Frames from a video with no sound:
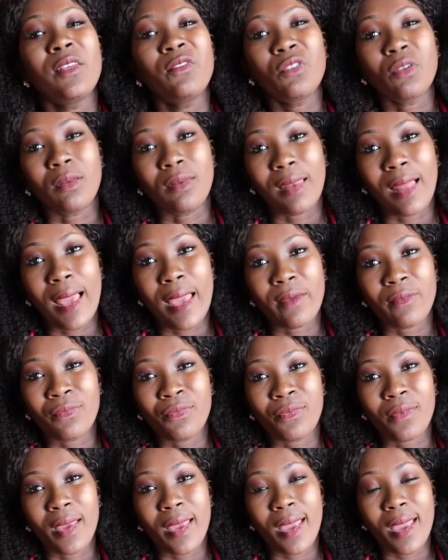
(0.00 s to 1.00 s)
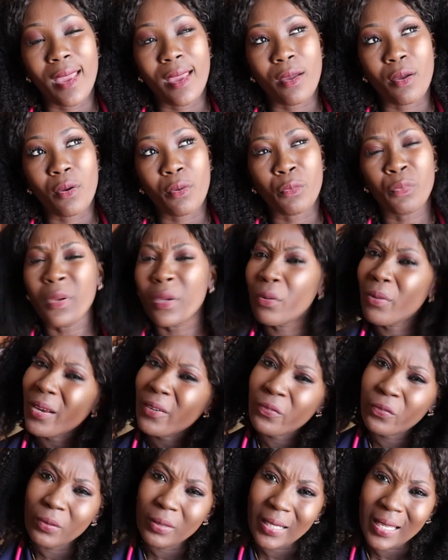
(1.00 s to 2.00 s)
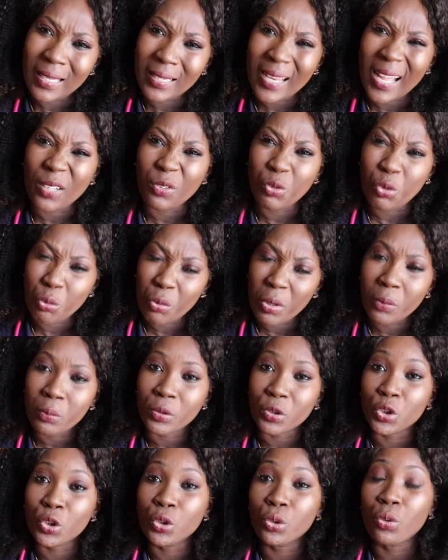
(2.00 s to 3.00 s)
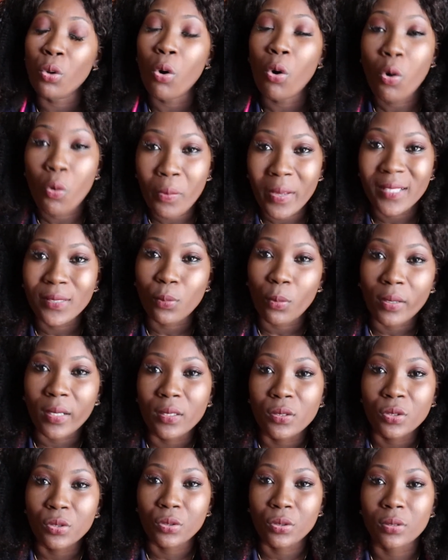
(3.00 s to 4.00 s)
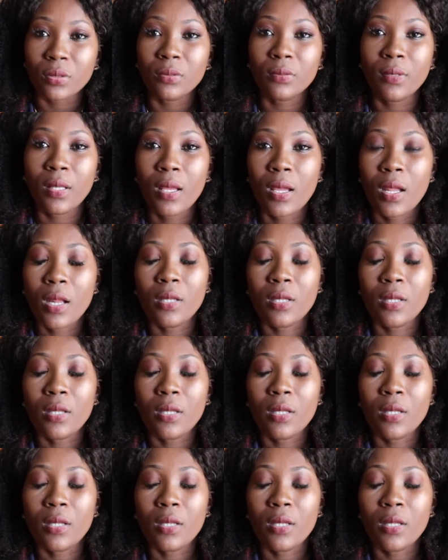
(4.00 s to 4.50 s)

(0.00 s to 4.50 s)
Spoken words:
your life regretfully not doing what you always wanted to do.